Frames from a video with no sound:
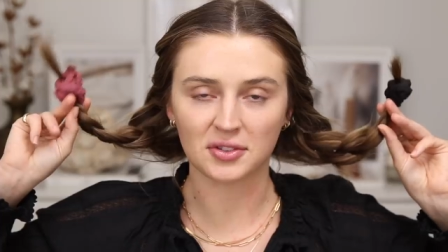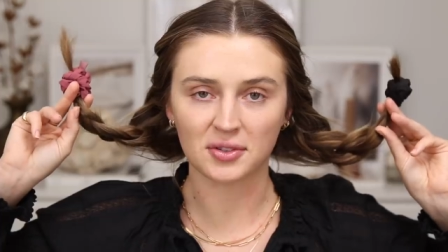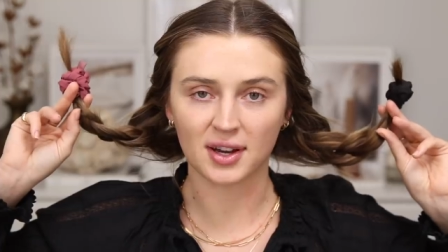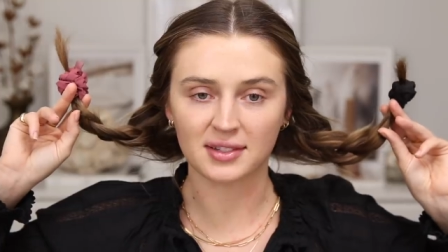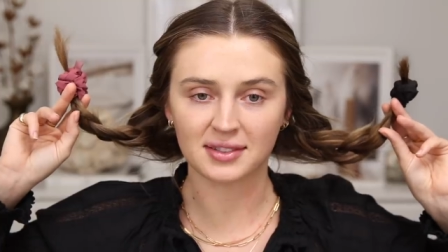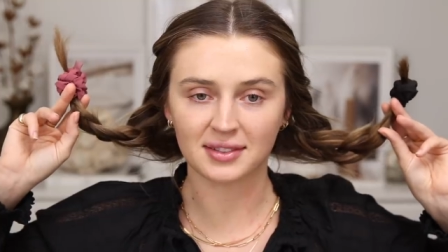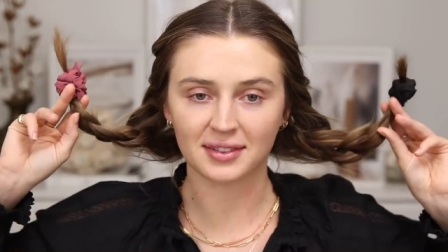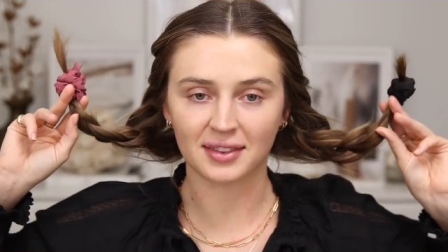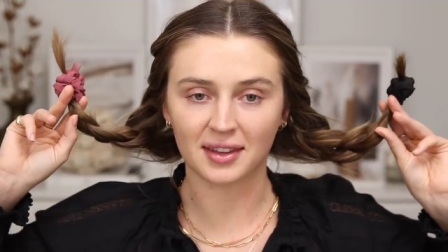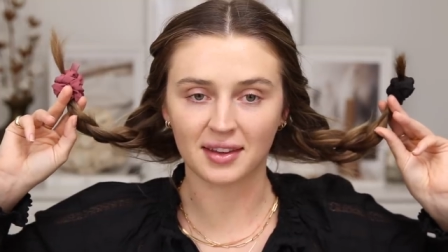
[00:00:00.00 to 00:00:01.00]
addressed
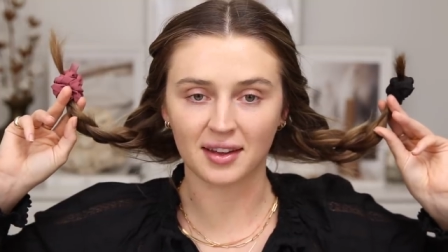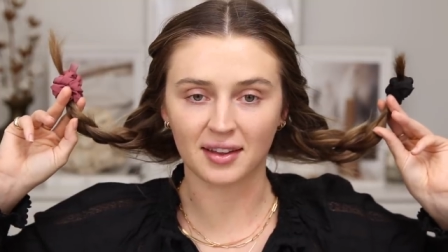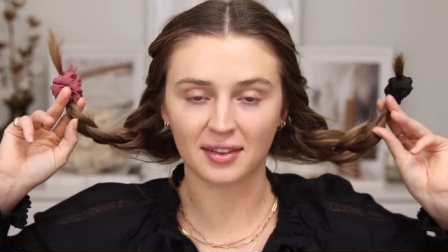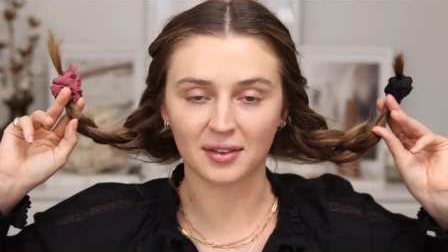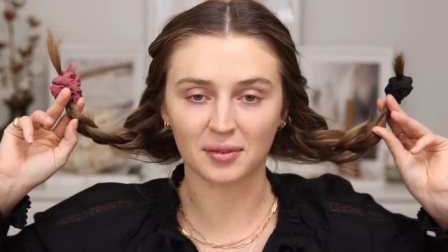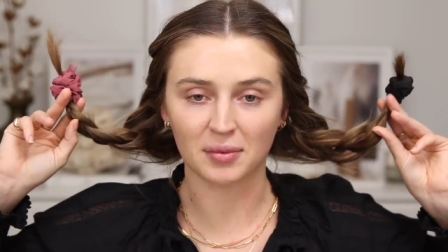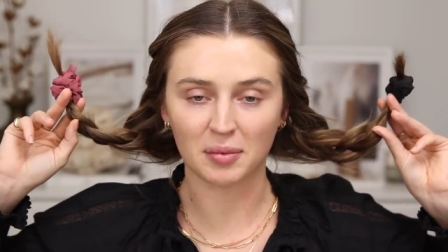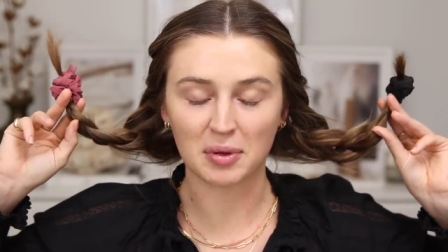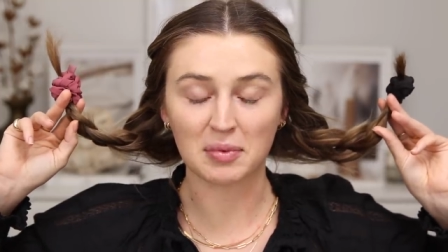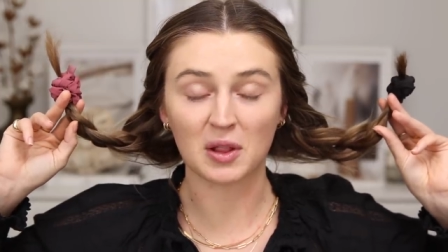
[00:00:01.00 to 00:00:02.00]
the, uh, the,
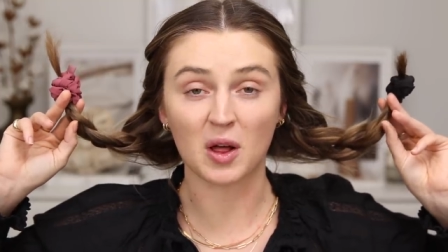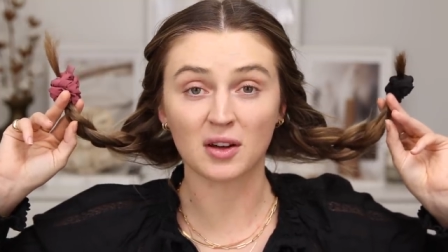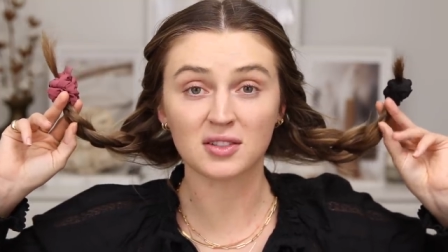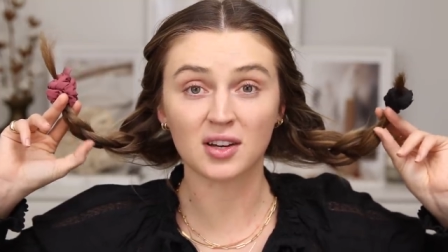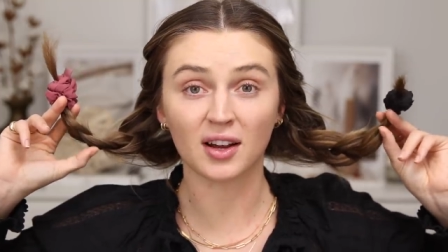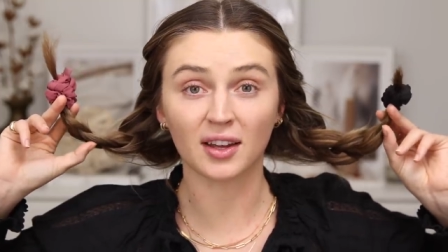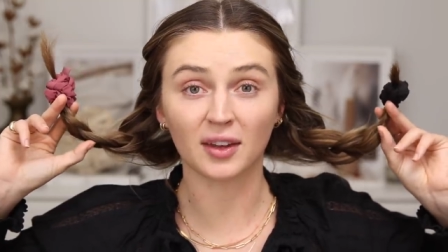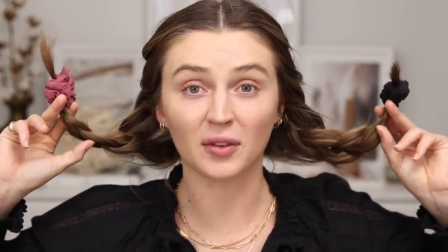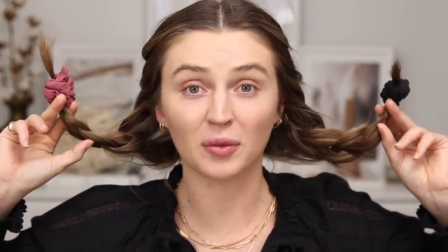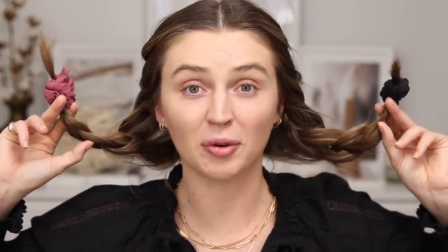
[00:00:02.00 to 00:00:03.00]
the Pippi Longstocking
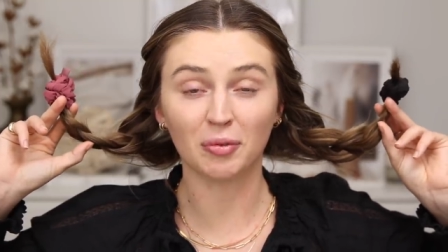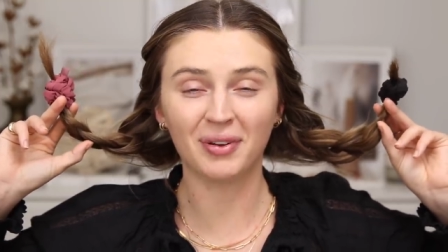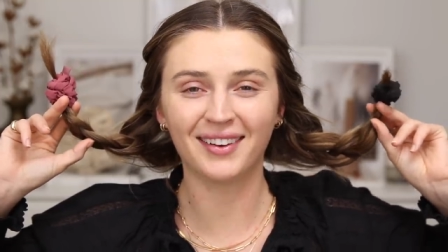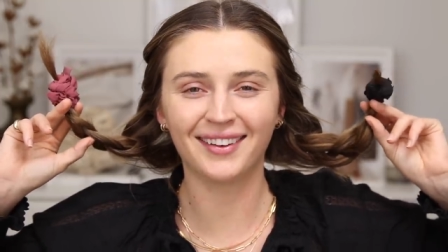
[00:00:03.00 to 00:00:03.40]
in the room.